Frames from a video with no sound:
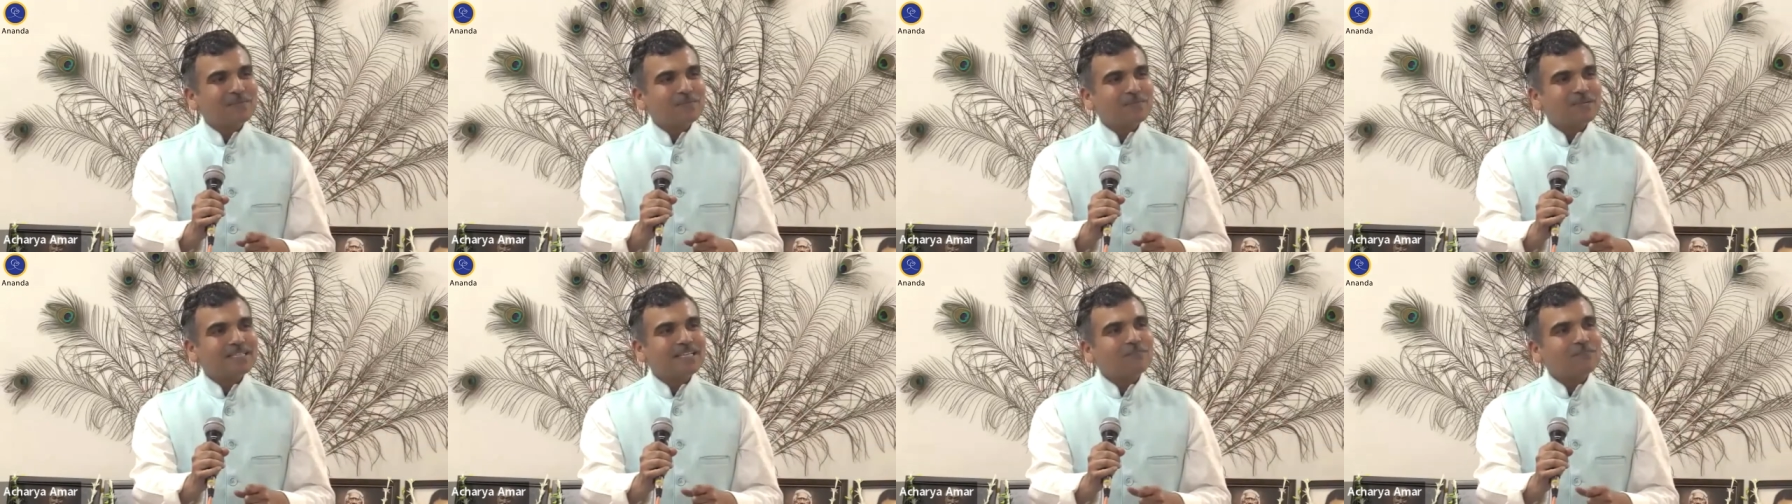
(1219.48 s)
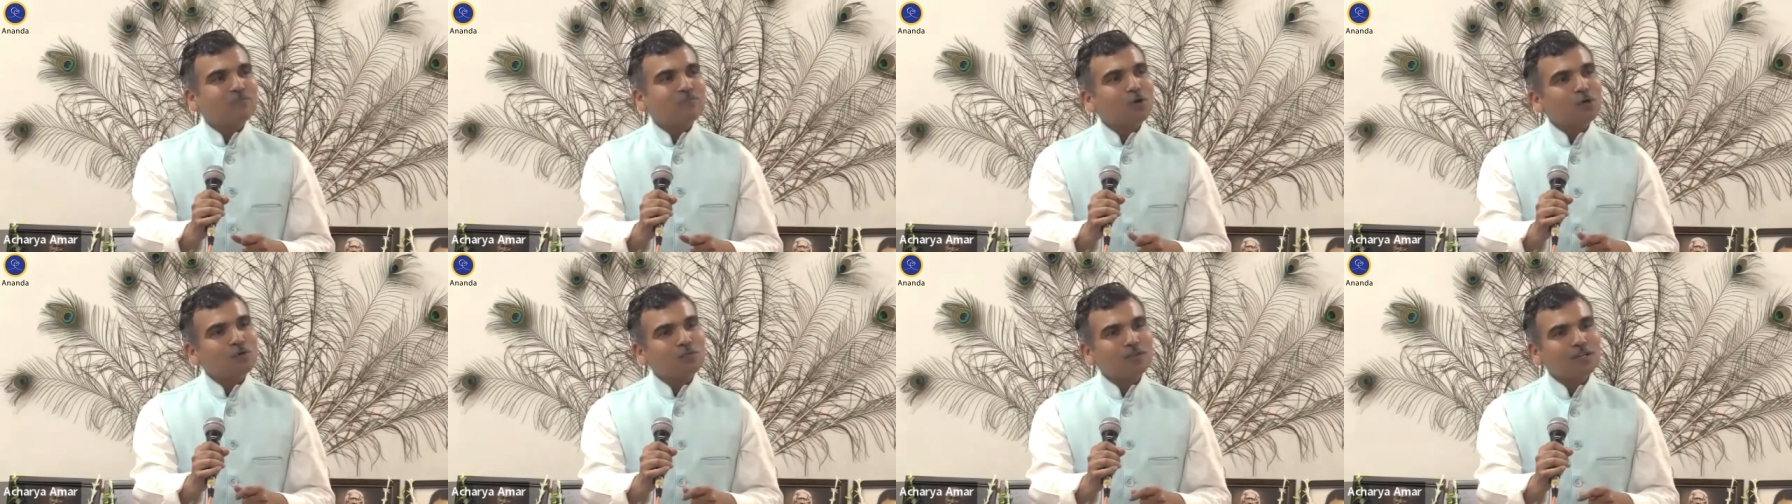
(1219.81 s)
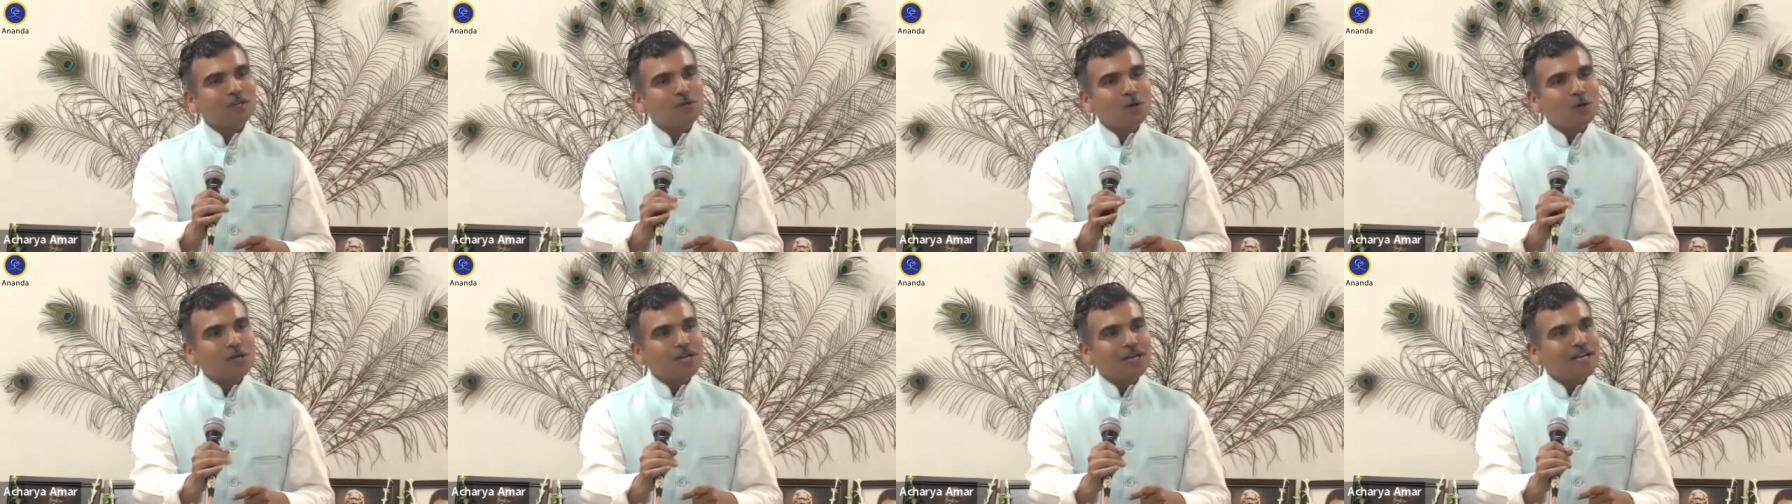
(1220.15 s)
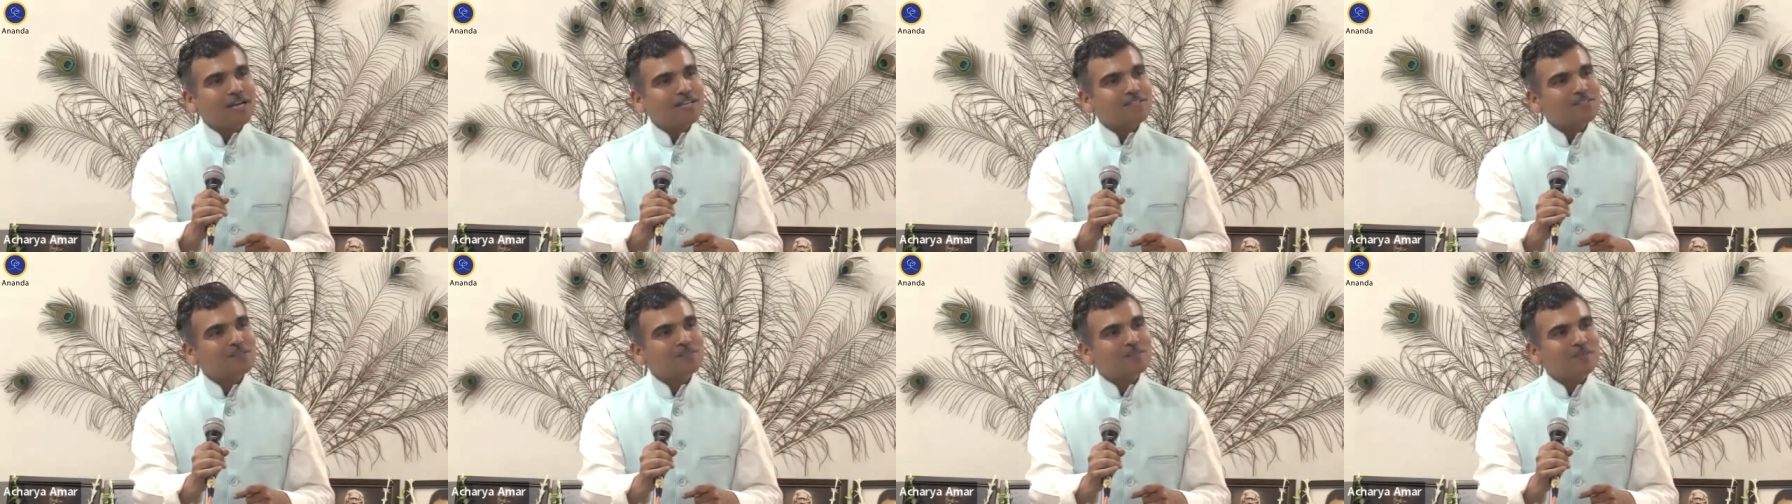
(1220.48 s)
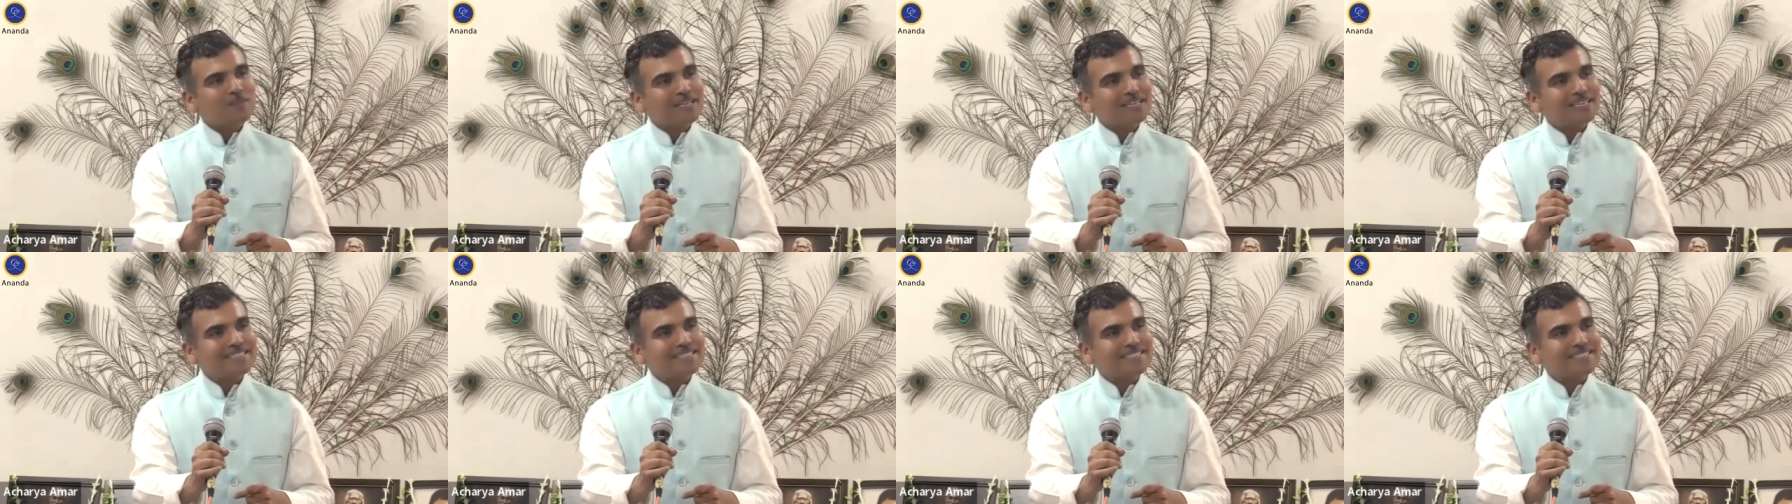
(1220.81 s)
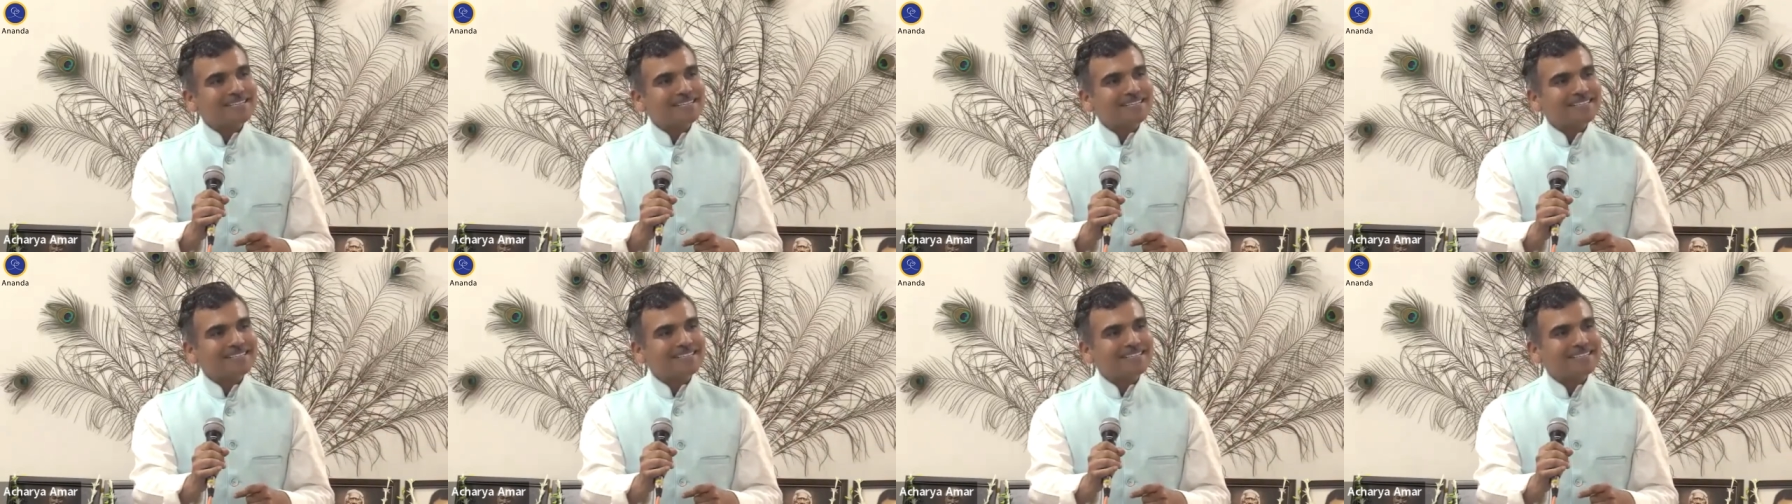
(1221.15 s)
But then what will God ask me? He
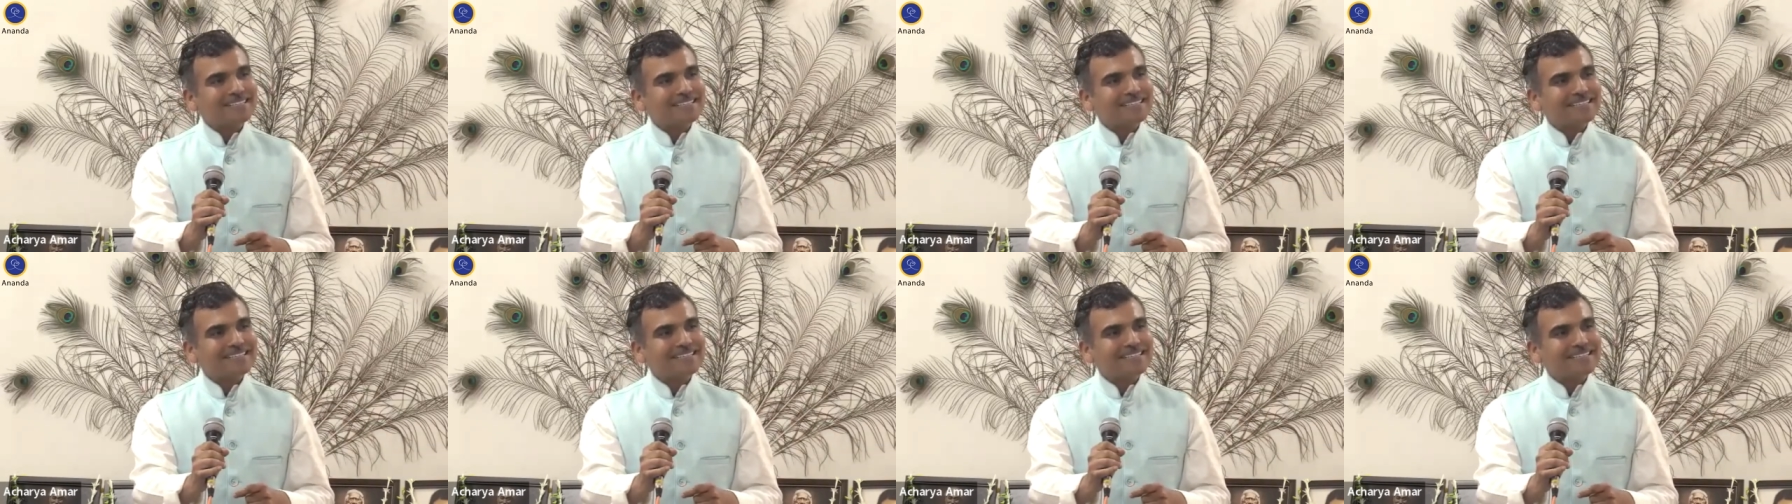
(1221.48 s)
said.